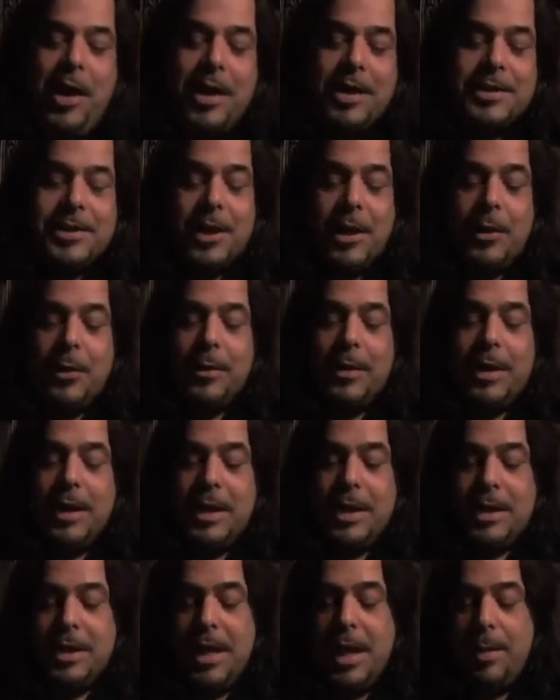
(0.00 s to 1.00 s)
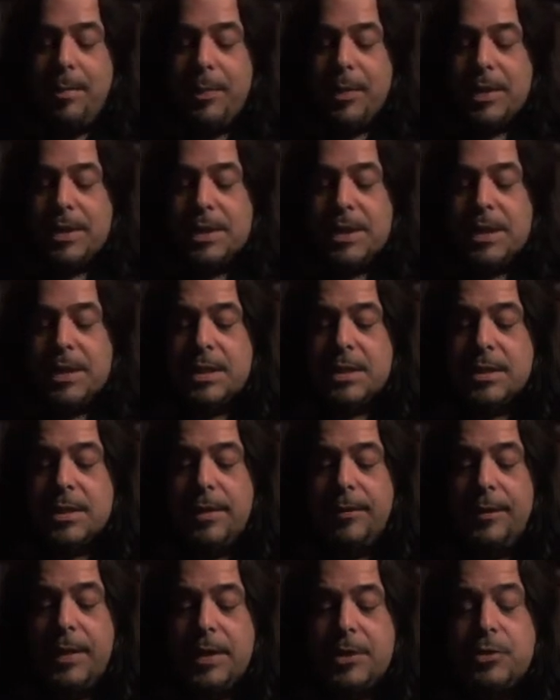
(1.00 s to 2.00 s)
So the Empress
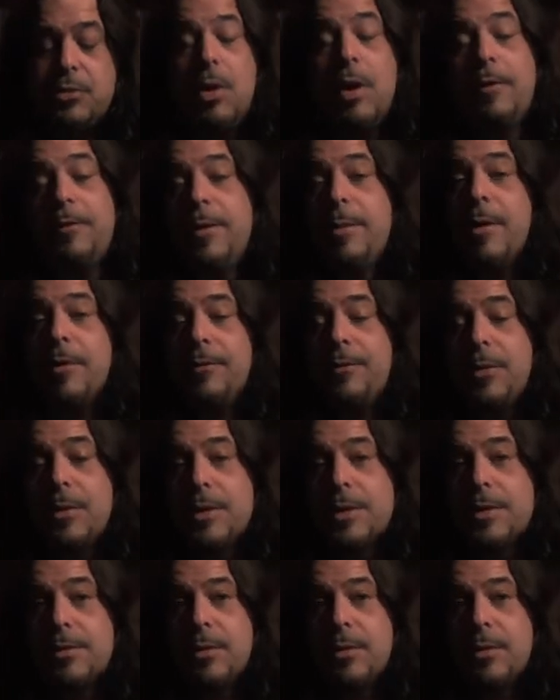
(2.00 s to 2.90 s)
is a strong female force,